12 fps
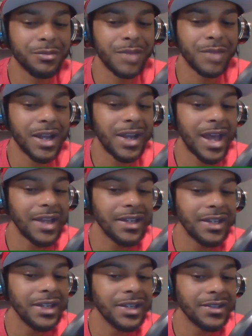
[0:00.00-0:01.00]
by not
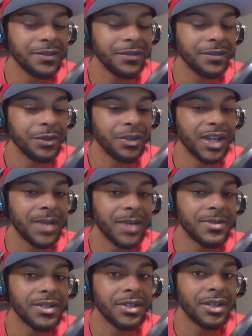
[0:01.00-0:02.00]
needing to fill
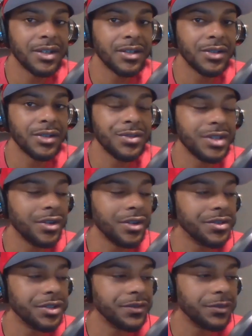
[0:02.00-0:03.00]
gaps and use
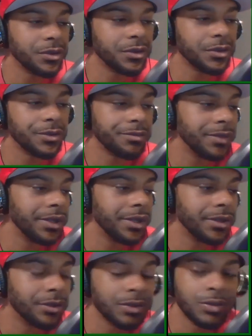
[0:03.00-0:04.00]
energy for
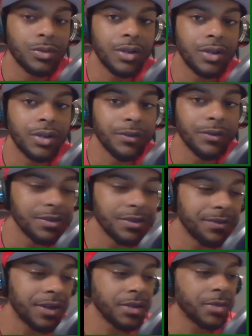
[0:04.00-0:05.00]
me or whoever his
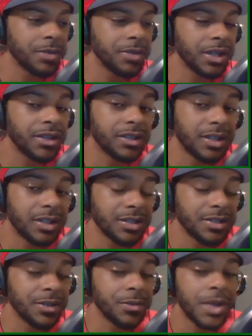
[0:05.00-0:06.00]
father might be. I think that is
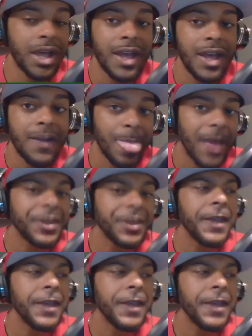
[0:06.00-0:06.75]
dope. I think,